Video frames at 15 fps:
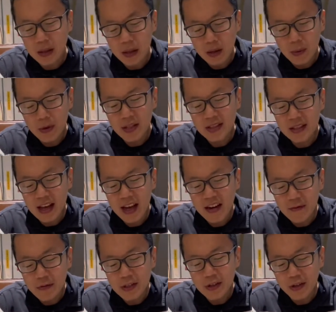which is kind of
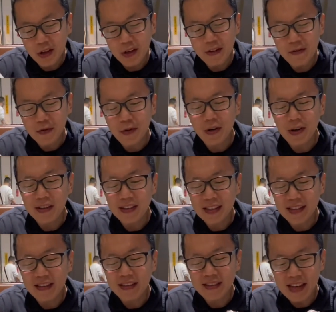what you're looking for in
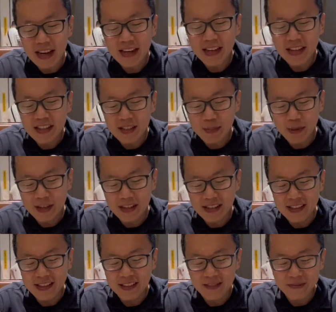a dining
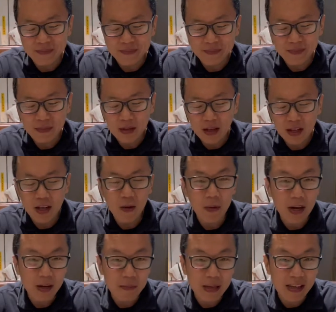experience. You don't want
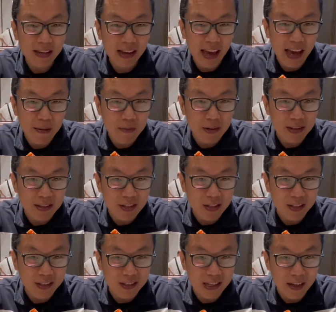to be hammering the
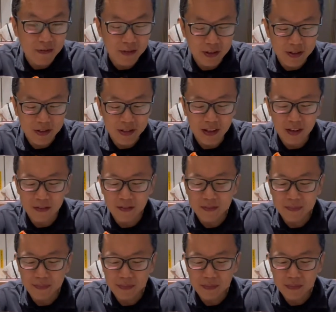shells out for yourself.
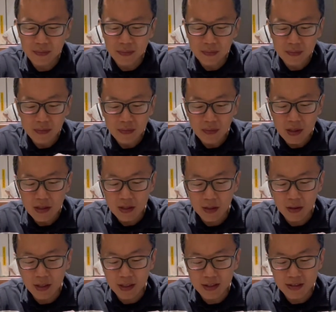So
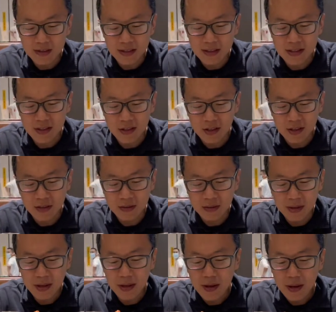look, this is all
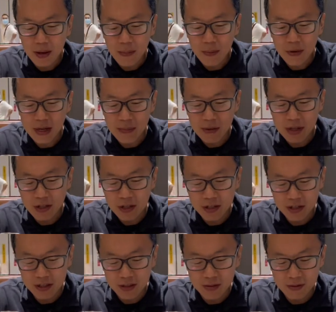pretty much
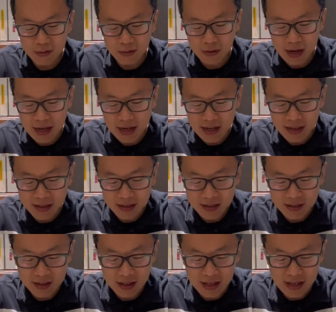just ready
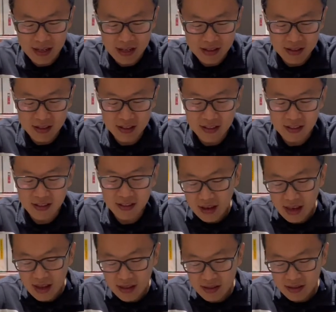to eat.
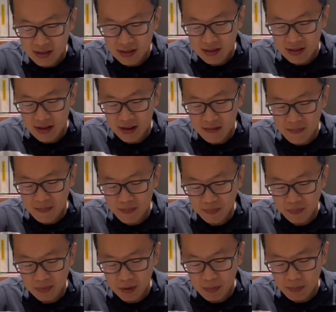And this is
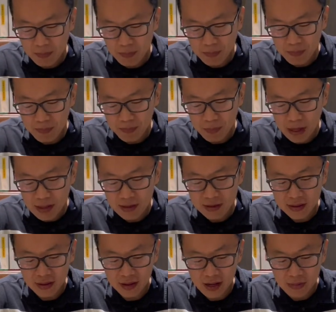
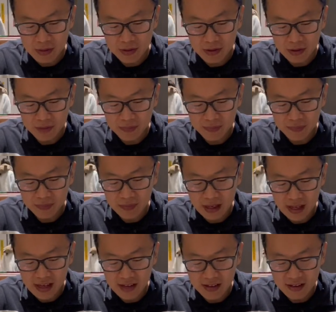Boston lobster,
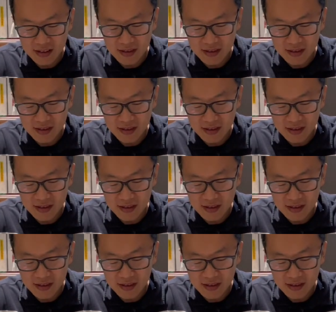and